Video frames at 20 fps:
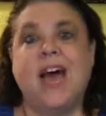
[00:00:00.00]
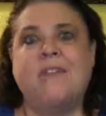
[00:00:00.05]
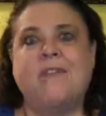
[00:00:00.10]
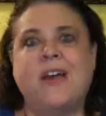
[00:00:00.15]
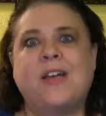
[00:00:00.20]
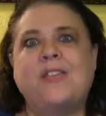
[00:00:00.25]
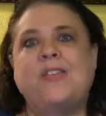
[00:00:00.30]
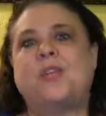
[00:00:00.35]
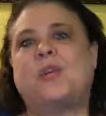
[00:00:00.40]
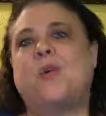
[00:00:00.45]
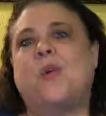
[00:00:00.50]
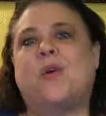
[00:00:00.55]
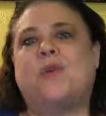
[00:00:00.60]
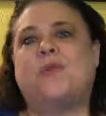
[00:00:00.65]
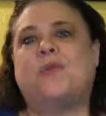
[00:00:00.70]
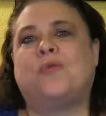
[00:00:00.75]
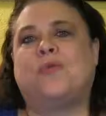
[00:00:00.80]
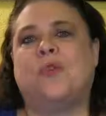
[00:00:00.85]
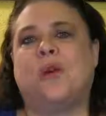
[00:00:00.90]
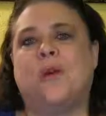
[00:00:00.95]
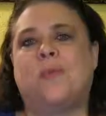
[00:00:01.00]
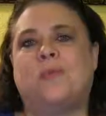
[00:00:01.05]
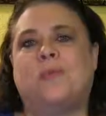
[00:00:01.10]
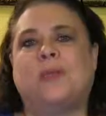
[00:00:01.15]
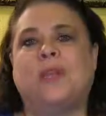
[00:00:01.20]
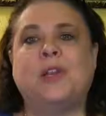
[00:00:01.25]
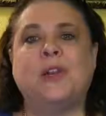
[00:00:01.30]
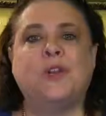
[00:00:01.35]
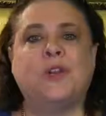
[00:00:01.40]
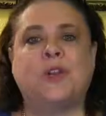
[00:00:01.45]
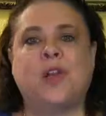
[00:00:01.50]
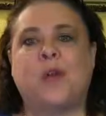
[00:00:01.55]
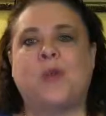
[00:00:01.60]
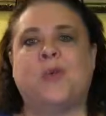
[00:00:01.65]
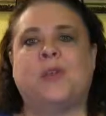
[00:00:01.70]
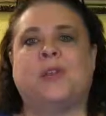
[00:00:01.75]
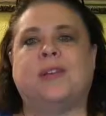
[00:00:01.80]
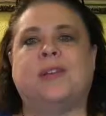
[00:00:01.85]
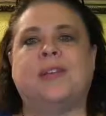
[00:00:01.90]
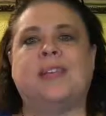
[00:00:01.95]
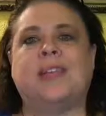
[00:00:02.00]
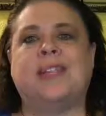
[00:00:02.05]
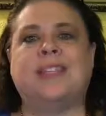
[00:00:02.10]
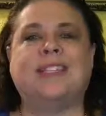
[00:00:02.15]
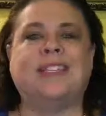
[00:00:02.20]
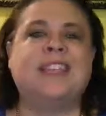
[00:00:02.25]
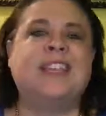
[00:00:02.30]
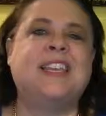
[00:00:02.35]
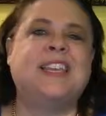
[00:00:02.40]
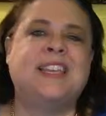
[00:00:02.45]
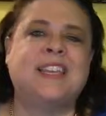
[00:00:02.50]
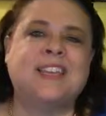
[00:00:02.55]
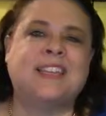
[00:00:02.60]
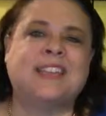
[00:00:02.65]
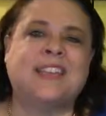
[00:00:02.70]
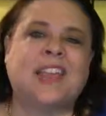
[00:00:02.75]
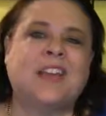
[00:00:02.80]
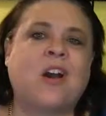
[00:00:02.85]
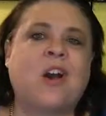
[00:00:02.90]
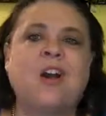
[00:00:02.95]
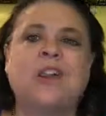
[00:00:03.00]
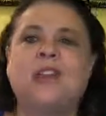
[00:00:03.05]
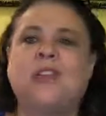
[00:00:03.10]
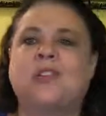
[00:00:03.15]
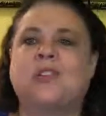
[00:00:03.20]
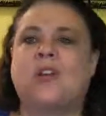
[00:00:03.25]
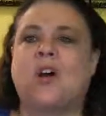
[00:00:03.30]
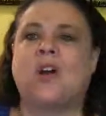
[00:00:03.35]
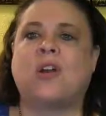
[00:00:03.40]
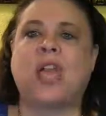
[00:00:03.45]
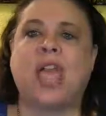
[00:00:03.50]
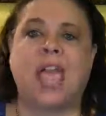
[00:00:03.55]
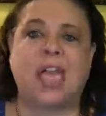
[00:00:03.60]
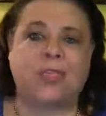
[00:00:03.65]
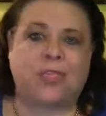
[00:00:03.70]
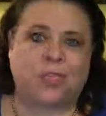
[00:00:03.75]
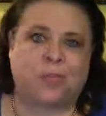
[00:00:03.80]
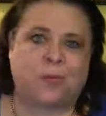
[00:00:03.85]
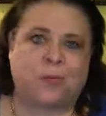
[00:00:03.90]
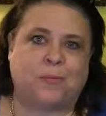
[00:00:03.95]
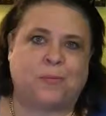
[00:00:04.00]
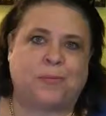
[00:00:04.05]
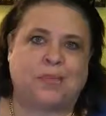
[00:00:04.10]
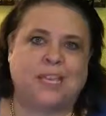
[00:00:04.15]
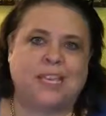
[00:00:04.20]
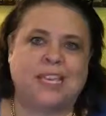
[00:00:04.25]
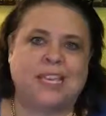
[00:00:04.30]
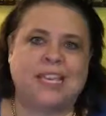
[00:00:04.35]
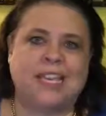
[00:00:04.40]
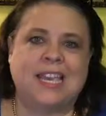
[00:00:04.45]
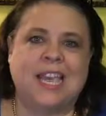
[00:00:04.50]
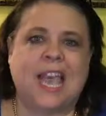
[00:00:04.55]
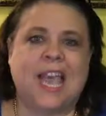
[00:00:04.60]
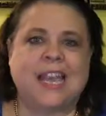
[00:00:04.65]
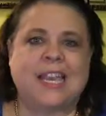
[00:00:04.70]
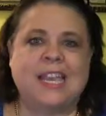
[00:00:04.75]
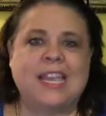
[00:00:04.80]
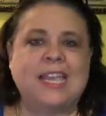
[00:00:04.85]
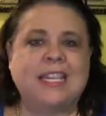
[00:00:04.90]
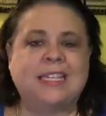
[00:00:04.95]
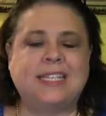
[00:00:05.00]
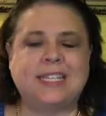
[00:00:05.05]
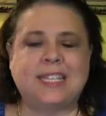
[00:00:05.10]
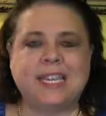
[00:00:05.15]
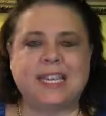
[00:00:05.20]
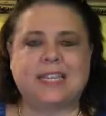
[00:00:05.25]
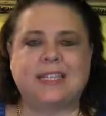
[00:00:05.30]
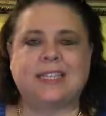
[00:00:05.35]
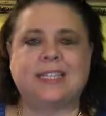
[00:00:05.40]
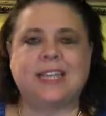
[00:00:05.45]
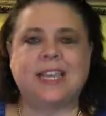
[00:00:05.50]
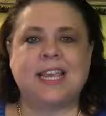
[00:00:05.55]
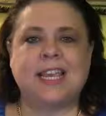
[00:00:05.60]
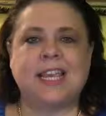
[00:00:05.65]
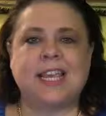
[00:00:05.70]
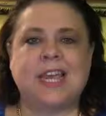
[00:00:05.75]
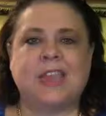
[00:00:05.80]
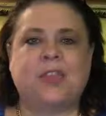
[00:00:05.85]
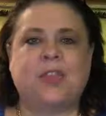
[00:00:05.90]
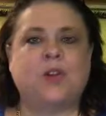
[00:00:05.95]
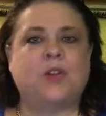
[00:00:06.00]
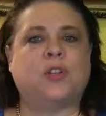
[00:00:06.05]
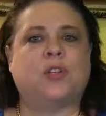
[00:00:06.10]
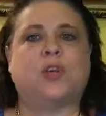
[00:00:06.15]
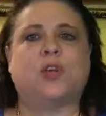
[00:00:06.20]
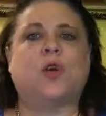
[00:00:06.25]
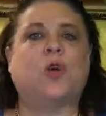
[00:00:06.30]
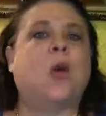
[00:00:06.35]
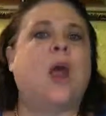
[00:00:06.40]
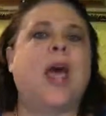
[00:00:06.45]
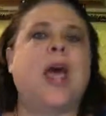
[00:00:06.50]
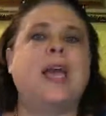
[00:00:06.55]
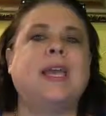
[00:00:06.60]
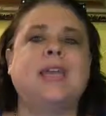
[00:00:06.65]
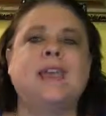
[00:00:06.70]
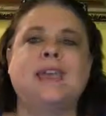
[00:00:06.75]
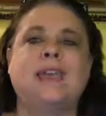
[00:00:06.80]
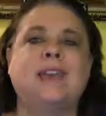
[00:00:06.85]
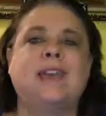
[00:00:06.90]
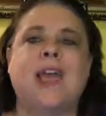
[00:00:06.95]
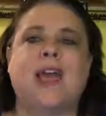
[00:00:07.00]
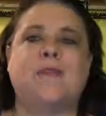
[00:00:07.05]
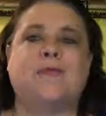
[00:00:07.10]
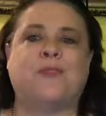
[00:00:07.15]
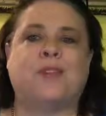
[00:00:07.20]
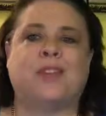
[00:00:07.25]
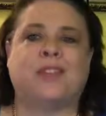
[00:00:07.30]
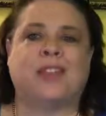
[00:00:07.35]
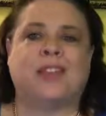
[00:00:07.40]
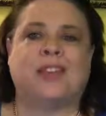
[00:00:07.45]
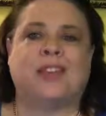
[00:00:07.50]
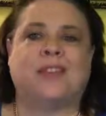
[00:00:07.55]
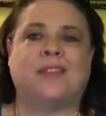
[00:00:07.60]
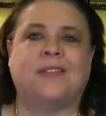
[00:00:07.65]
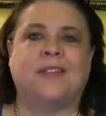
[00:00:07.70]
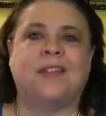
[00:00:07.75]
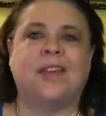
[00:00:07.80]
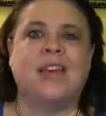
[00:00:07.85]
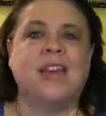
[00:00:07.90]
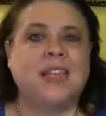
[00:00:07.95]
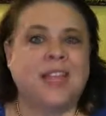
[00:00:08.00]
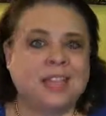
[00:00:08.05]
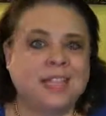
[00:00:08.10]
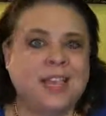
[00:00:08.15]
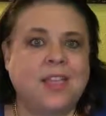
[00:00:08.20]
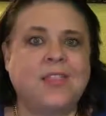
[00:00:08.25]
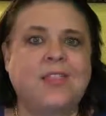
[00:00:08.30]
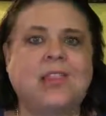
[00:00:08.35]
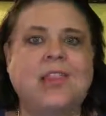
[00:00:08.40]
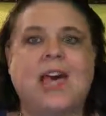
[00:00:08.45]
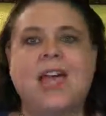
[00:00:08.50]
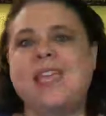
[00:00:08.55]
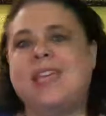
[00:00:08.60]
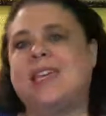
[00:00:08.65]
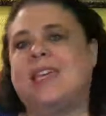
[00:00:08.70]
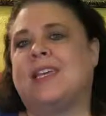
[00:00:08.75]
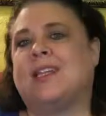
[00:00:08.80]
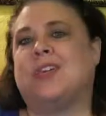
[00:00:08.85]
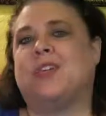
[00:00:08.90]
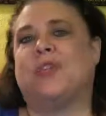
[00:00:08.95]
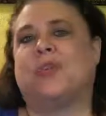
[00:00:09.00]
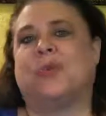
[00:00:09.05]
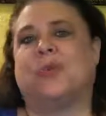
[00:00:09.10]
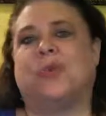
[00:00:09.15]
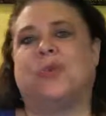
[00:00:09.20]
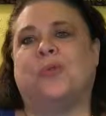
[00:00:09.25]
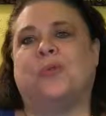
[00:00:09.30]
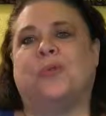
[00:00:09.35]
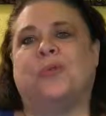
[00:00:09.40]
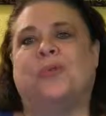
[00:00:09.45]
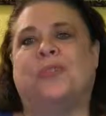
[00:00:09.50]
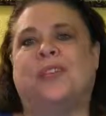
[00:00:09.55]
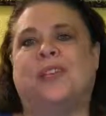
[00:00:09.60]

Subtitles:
I found this quote from Leonard Cohen. It's in his iconic song Anthem. And he sings, "There is a crack in everything. That's how the light gets through.